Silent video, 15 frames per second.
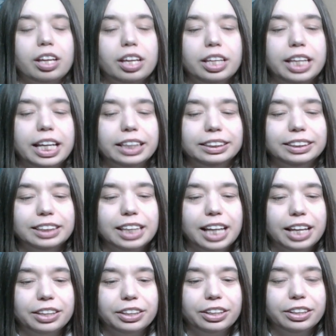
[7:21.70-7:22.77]
get
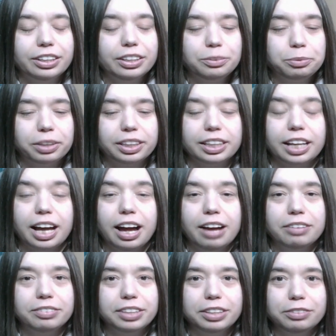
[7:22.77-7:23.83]
together with a
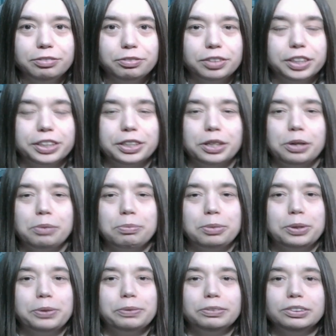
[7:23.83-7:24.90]
coven for new
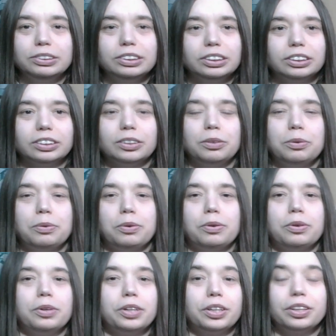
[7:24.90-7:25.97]
moons,
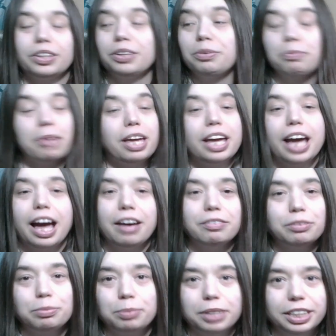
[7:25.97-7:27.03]
or you may have
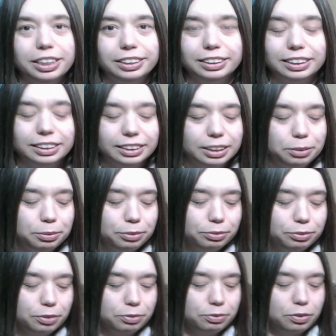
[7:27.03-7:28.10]
a pre-existing one
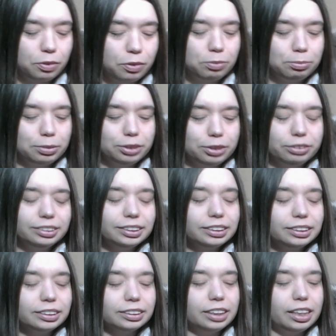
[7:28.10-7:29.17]
for full
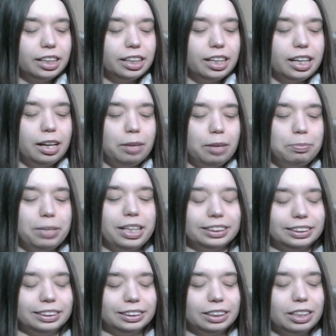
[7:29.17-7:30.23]
moons.
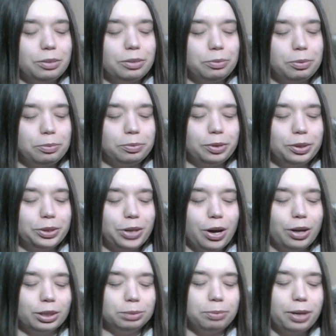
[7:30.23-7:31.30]
Because the
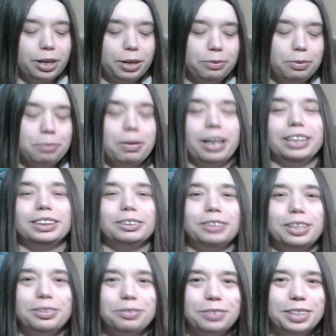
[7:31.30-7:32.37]
dog's barking reminds me
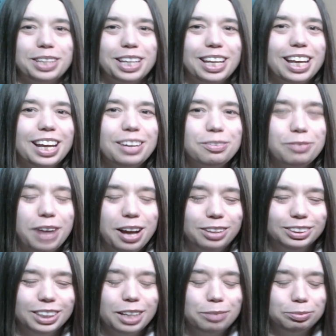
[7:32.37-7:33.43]
of when they get riled
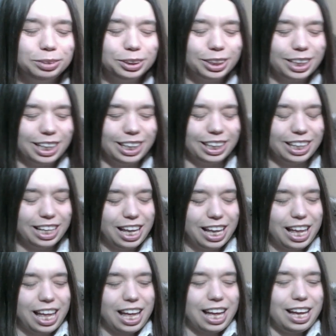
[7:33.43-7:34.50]
up during
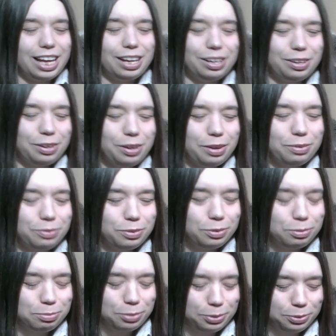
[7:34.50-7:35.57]
a full
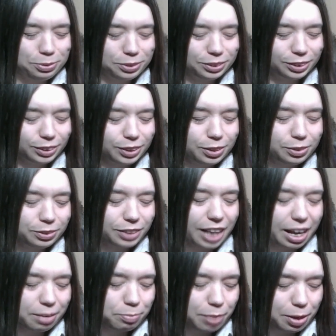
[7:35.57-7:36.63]
moon, so
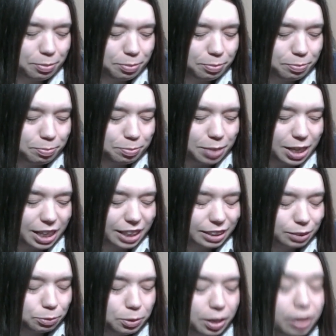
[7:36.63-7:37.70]
that may be
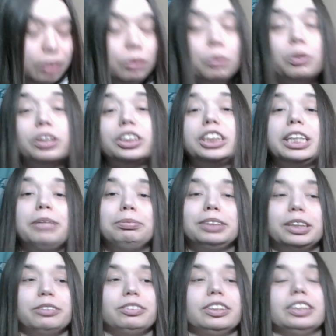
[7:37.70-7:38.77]
as well. Or
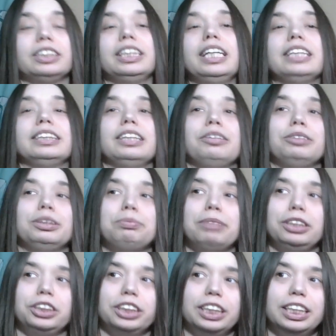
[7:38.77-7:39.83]
shapeshifters. Yes, I was
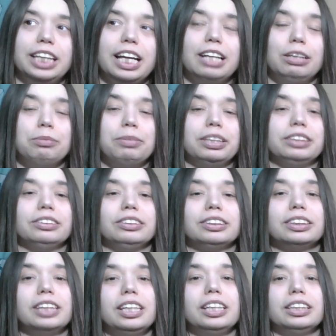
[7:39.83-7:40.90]
mentioning elementals.
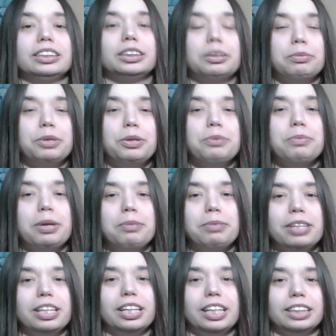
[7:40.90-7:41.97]
Some of you may be
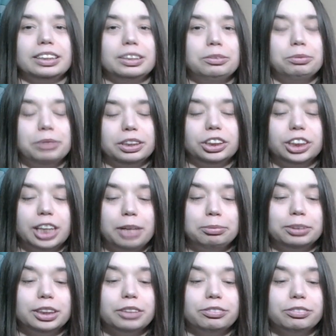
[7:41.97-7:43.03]
connected with
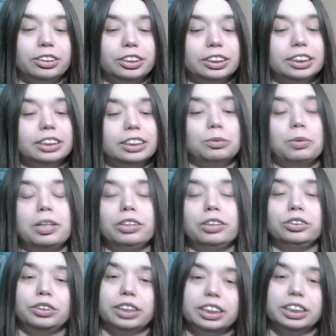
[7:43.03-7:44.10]
shapeshifters as well,
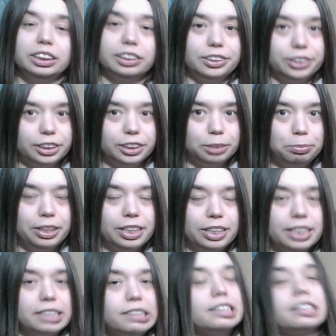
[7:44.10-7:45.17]
trickster
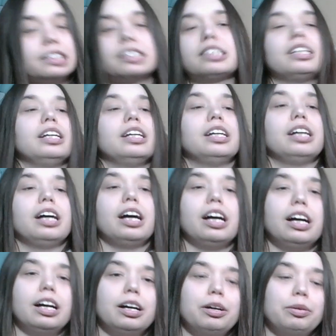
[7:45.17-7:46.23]
spirits.
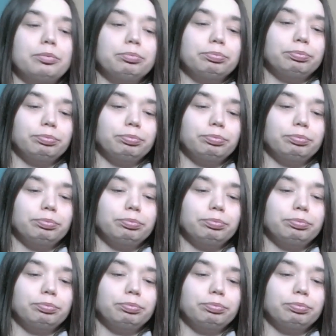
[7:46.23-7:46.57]
I,